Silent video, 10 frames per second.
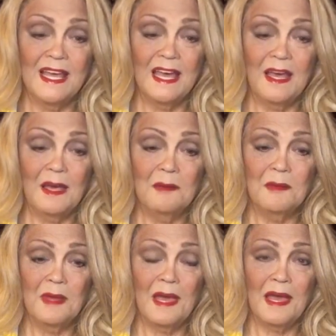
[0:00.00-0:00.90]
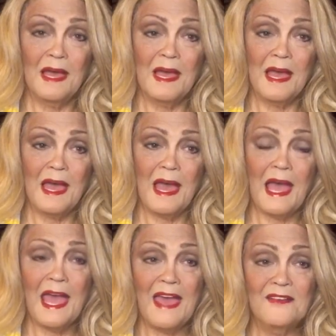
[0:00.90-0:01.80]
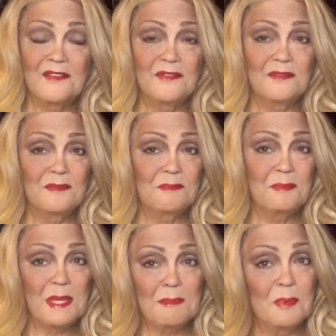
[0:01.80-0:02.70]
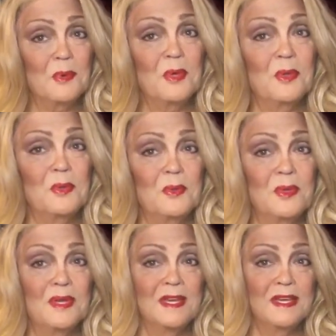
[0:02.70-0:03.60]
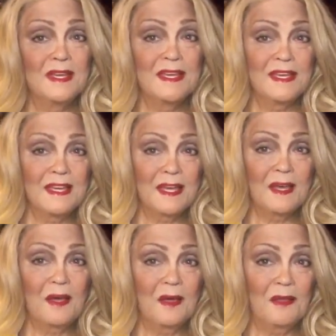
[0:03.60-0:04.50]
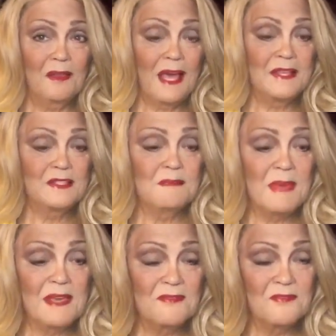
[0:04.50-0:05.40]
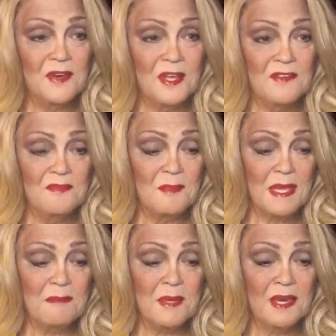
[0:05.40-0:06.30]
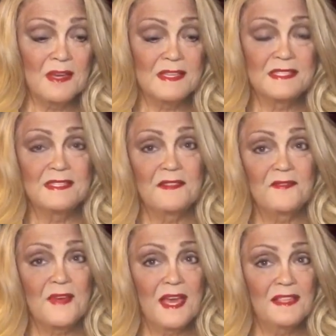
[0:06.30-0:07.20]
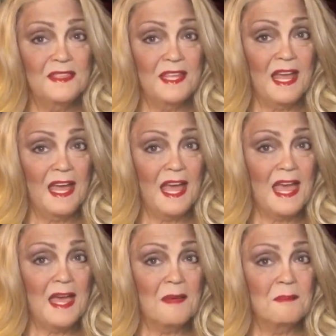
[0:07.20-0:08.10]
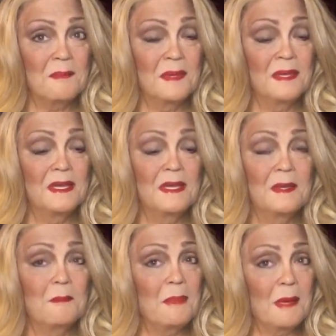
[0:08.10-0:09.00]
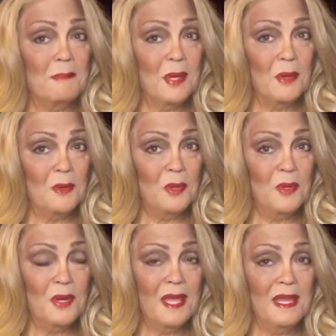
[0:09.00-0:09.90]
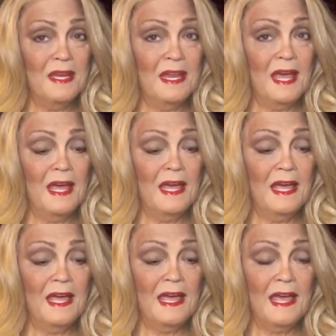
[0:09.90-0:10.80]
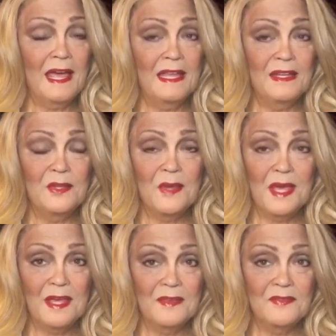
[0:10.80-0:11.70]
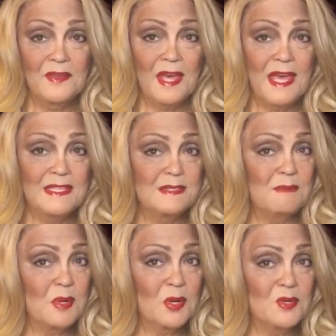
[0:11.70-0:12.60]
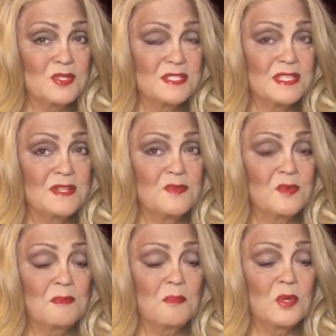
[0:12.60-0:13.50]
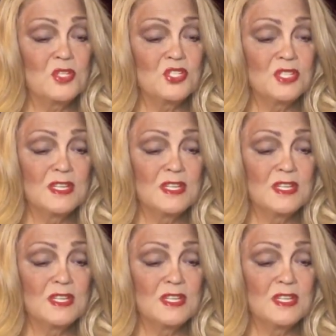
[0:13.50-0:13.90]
I have people who like to make fun of me because of the fact that I am bipolar and I do have Asperger's syndrome, which